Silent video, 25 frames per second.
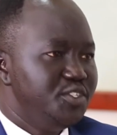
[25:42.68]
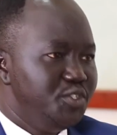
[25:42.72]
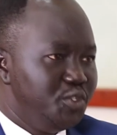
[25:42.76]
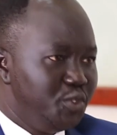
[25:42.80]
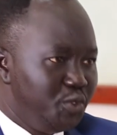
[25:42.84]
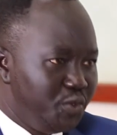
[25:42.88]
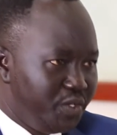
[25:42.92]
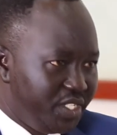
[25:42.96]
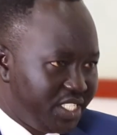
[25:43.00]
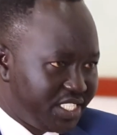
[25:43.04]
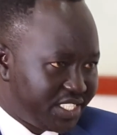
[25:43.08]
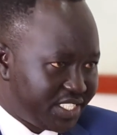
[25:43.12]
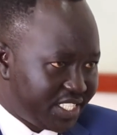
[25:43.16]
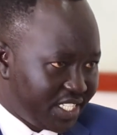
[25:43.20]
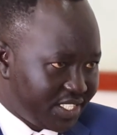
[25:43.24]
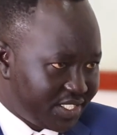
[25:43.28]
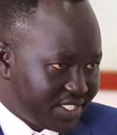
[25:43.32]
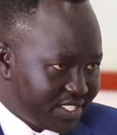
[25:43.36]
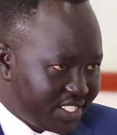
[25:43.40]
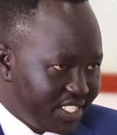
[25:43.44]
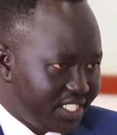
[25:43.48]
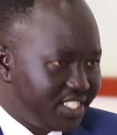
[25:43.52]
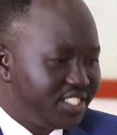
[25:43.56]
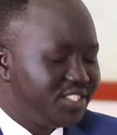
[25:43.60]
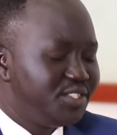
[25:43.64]
you
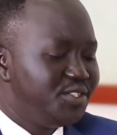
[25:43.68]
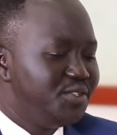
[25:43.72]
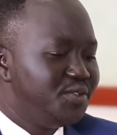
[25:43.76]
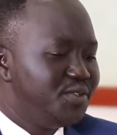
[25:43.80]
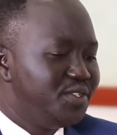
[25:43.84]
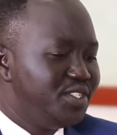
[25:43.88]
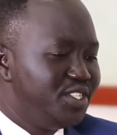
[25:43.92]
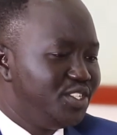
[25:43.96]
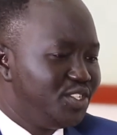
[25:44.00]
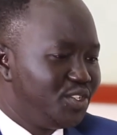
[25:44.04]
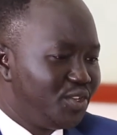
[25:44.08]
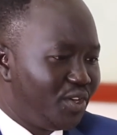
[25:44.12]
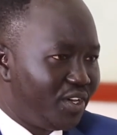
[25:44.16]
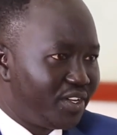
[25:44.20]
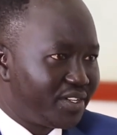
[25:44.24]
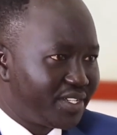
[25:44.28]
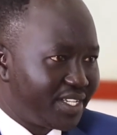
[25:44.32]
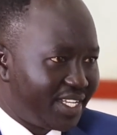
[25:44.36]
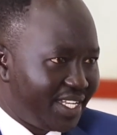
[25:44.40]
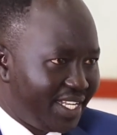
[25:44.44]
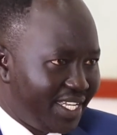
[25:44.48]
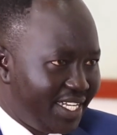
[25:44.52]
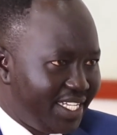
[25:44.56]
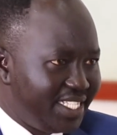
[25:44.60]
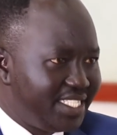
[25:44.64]
insisted, you did not
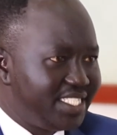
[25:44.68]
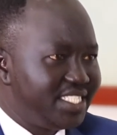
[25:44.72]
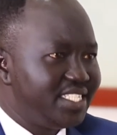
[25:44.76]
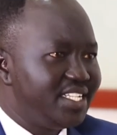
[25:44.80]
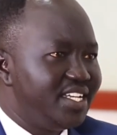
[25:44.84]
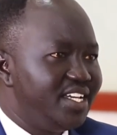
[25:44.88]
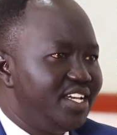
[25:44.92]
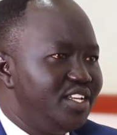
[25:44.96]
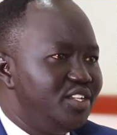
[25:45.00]
relent,